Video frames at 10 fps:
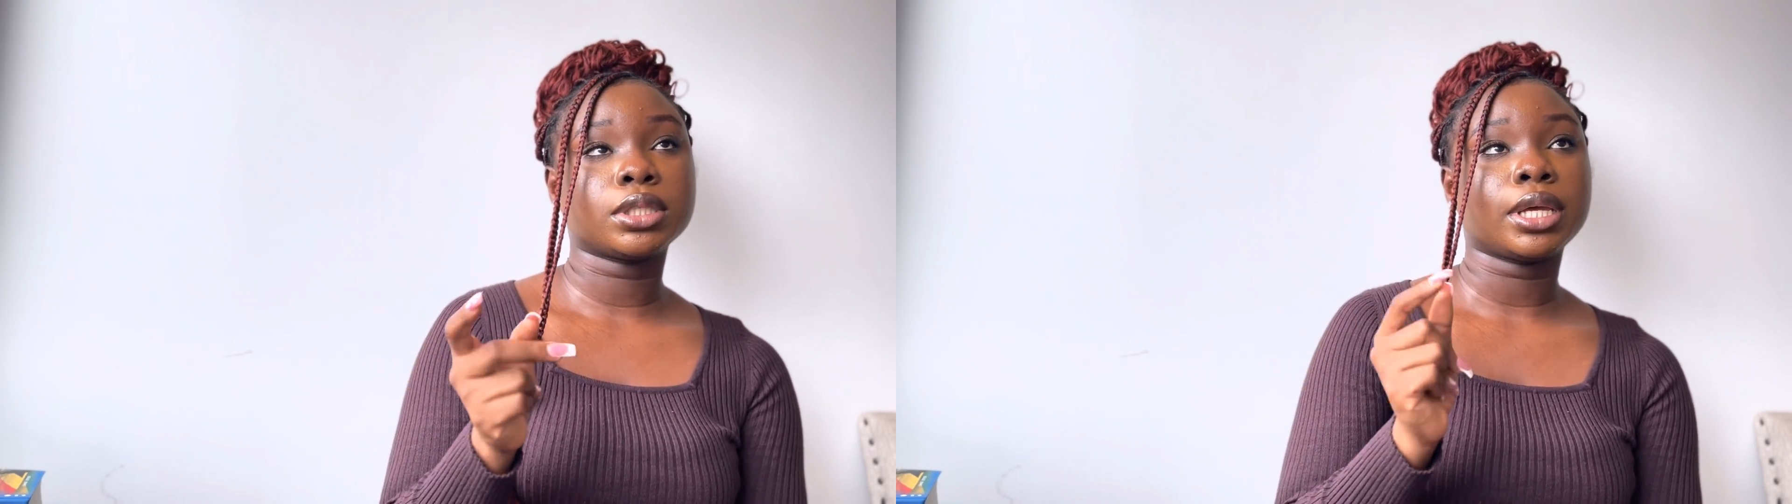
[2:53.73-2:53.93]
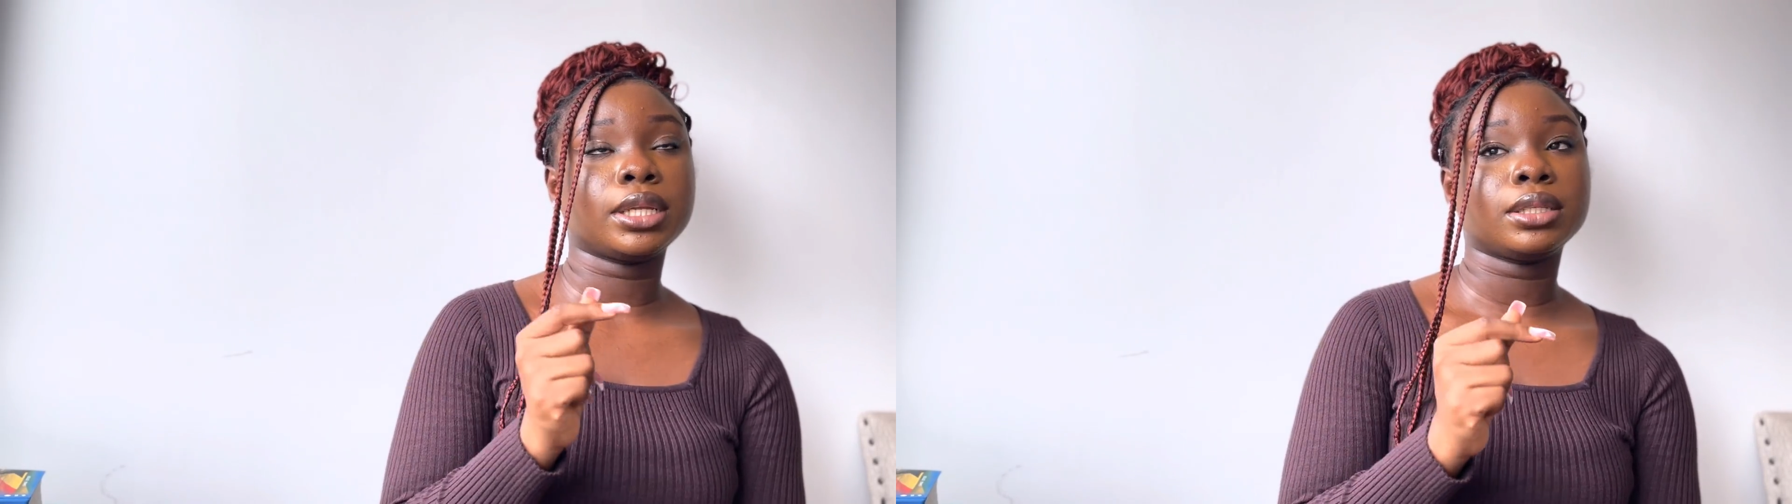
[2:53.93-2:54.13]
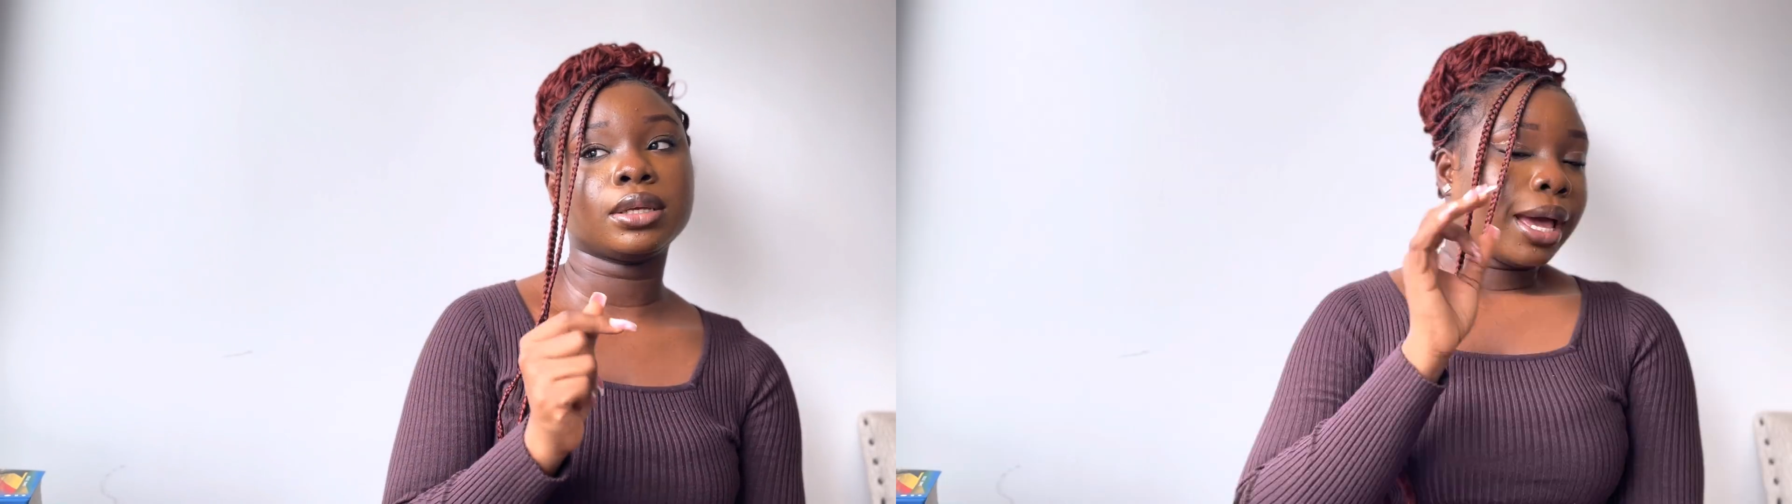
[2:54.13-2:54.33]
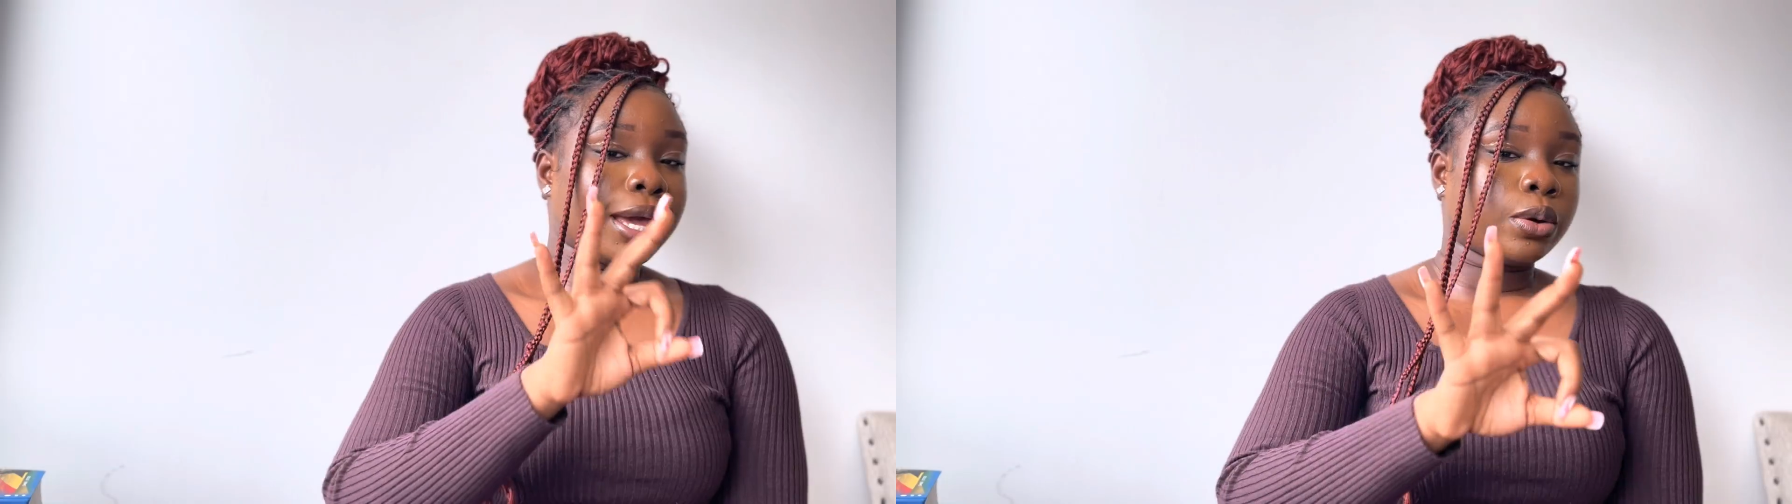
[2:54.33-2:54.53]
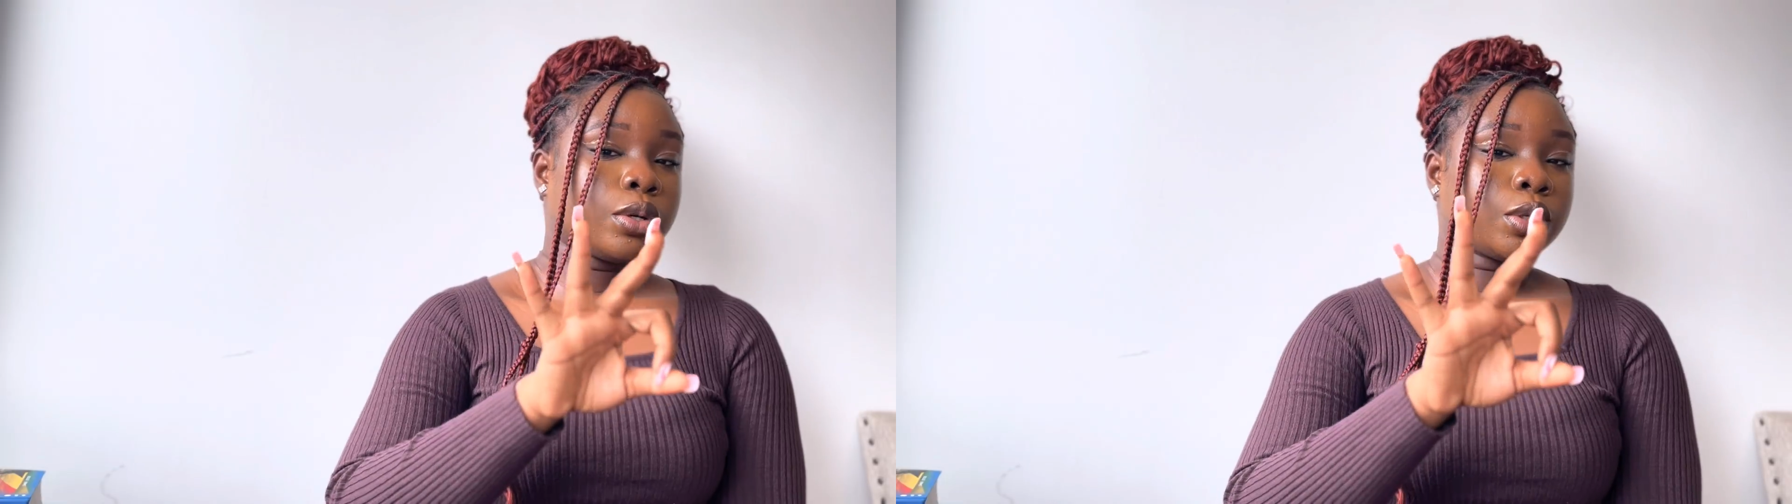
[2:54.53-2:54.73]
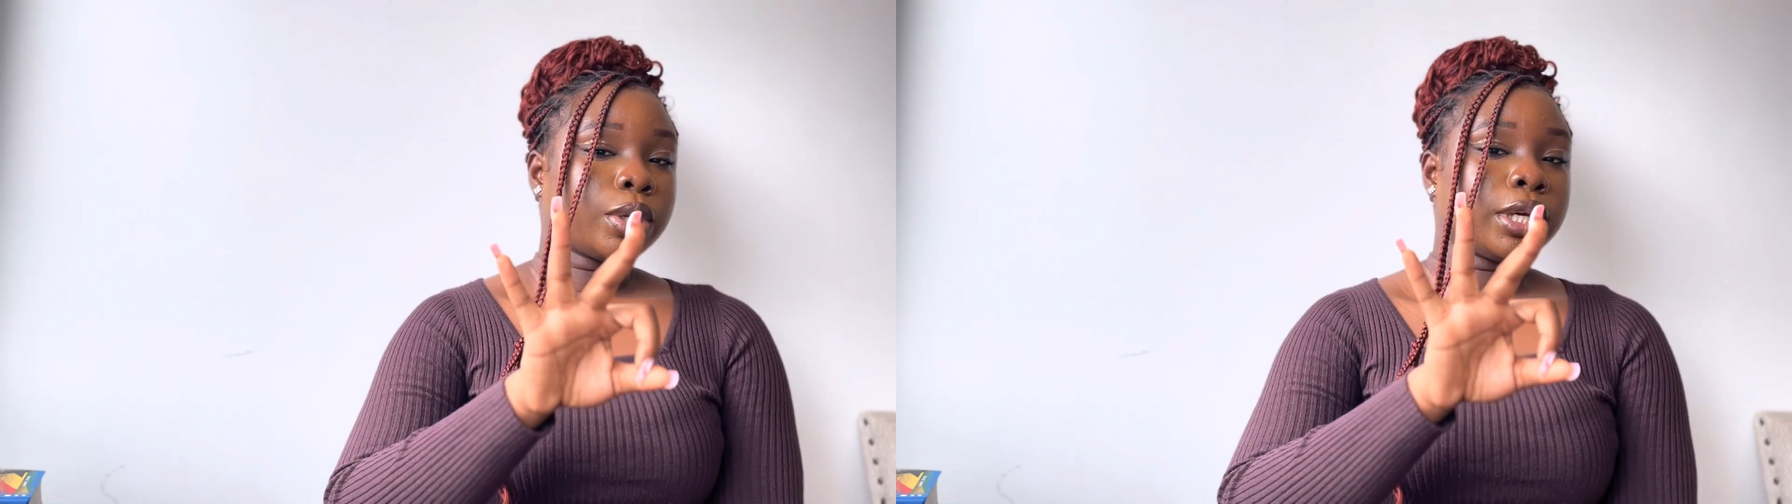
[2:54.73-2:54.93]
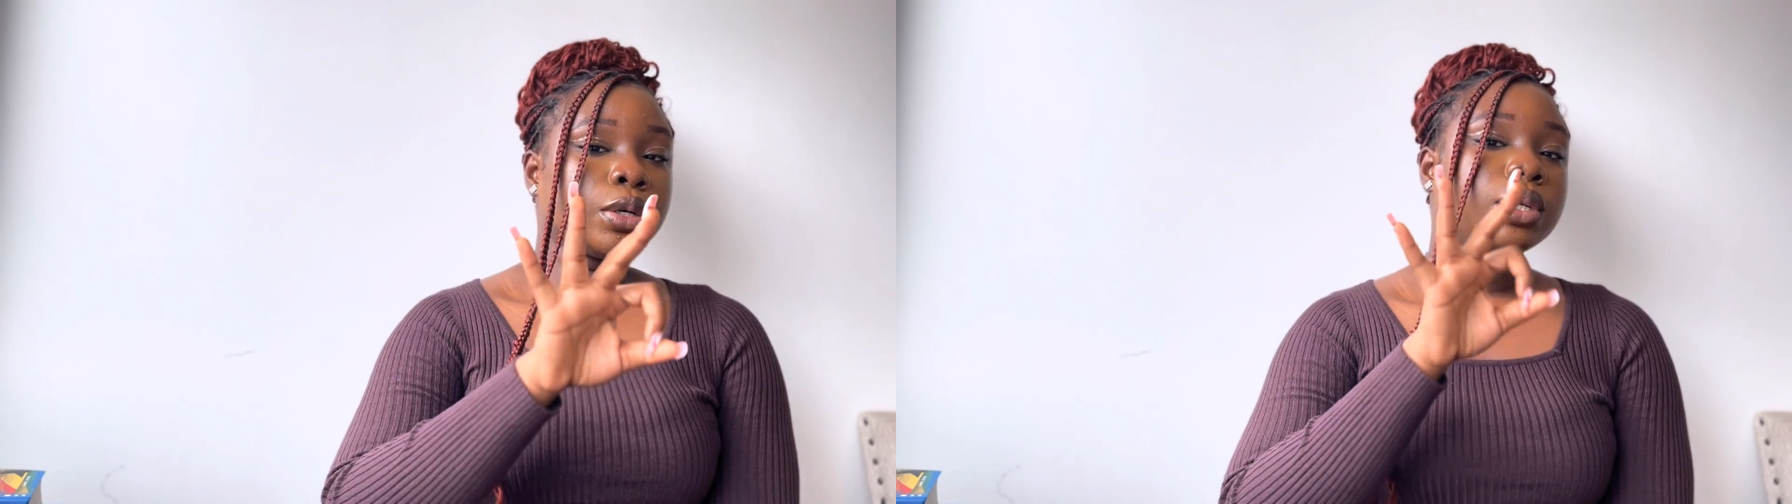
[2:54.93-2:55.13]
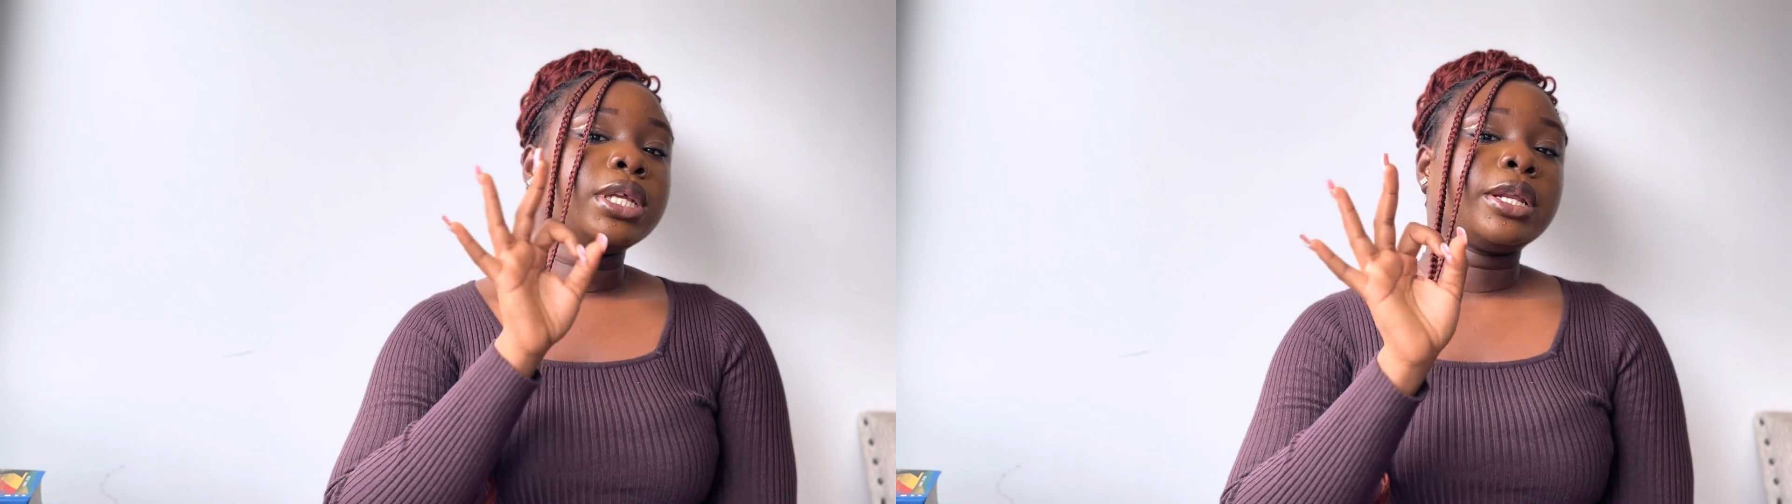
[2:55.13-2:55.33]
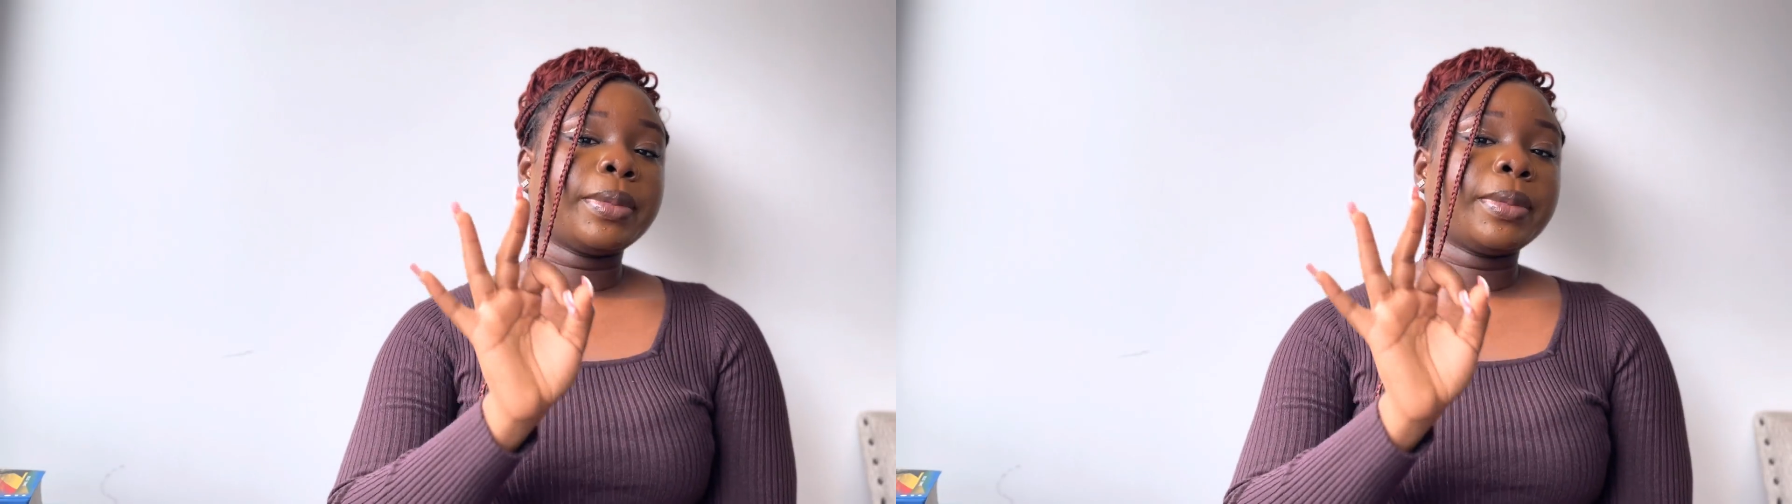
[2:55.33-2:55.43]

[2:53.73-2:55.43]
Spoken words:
and then I also included